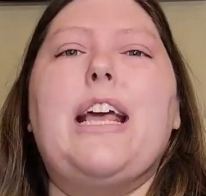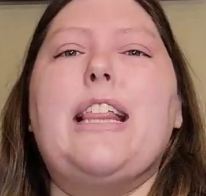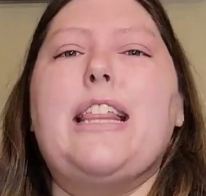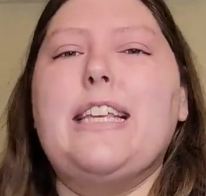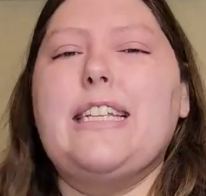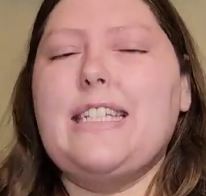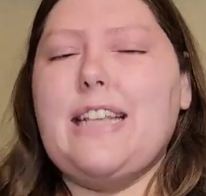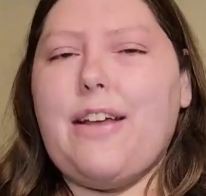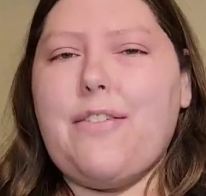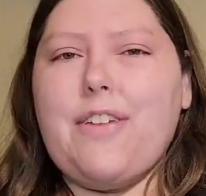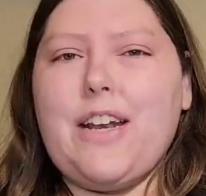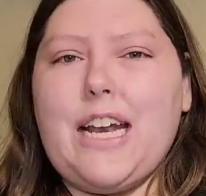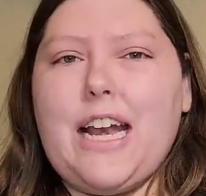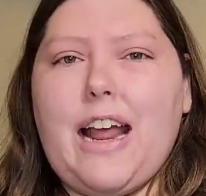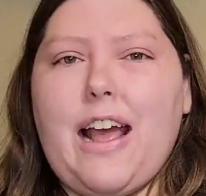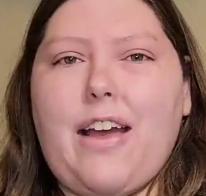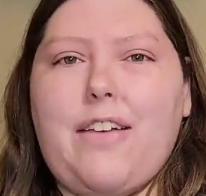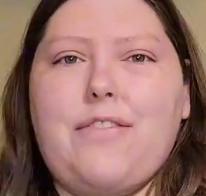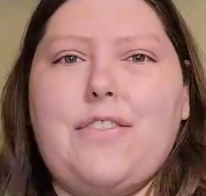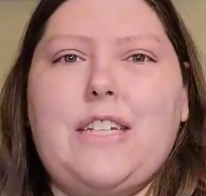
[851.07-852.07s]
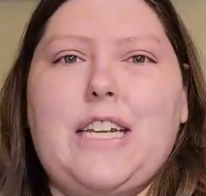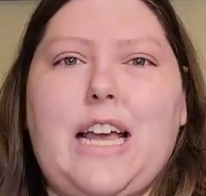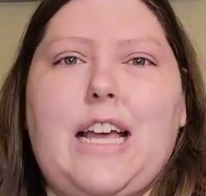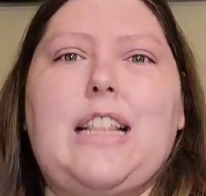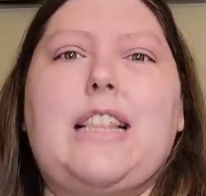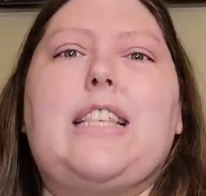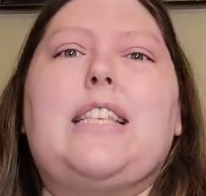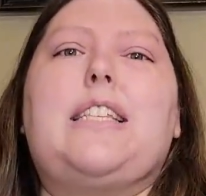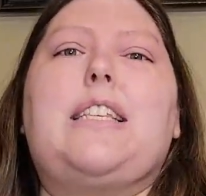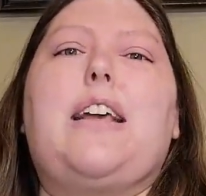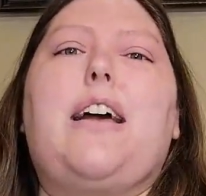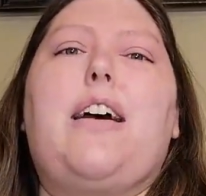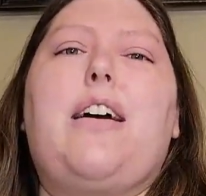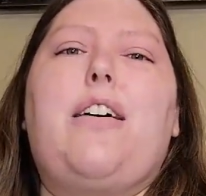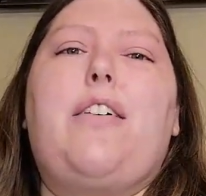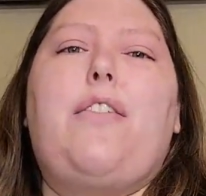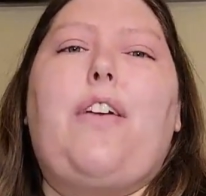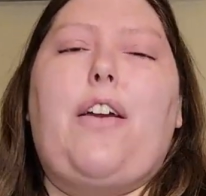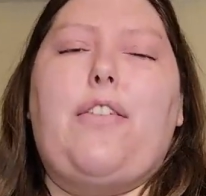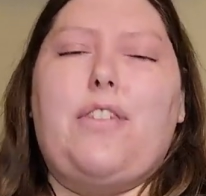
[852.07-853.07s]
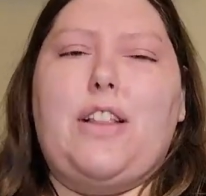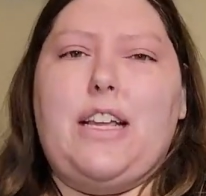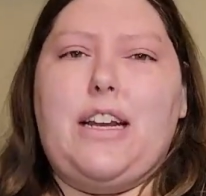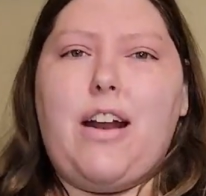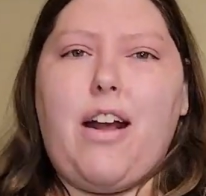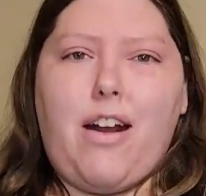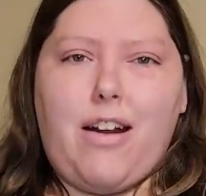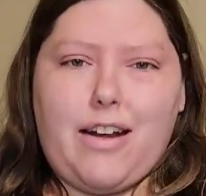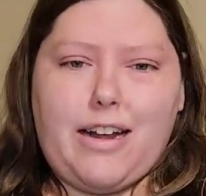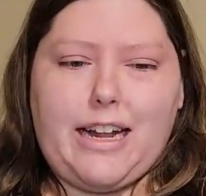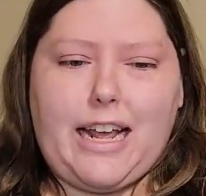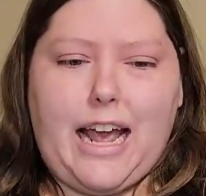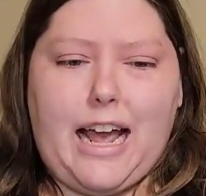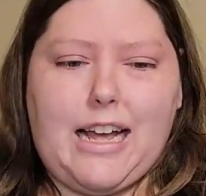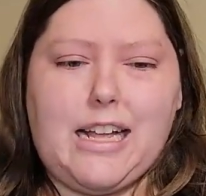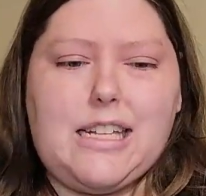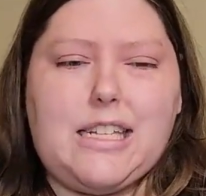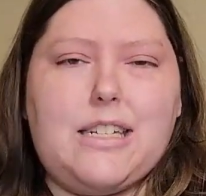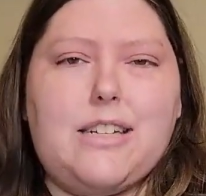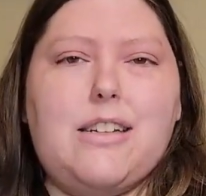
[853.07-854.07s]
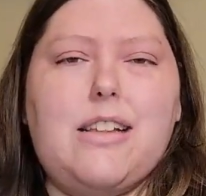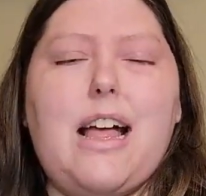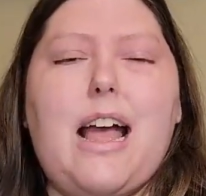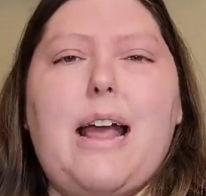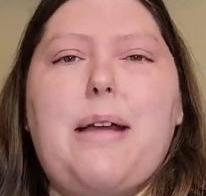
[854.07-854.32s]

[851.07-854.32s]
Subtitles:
The 7.5 Deaths of Evelyn Hardcastle.